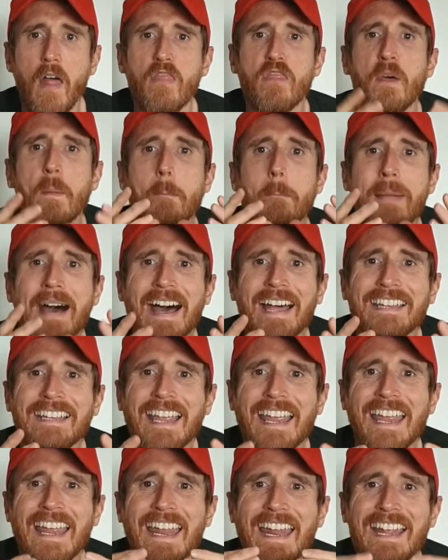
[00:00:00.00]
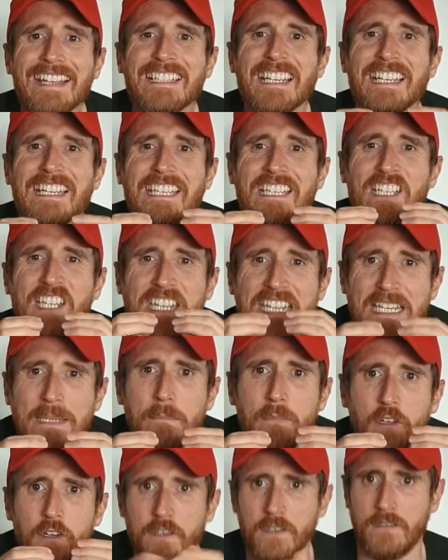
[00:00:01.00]
The man is a
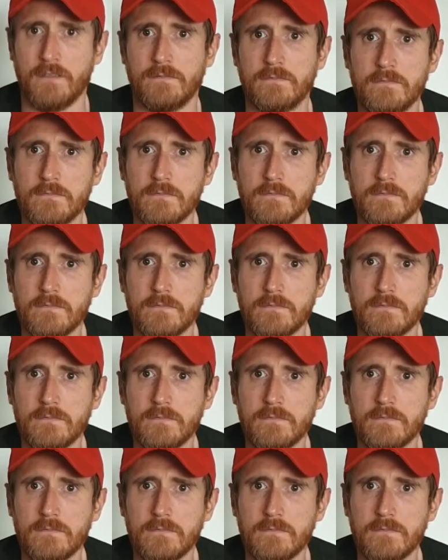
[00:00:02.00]
demon.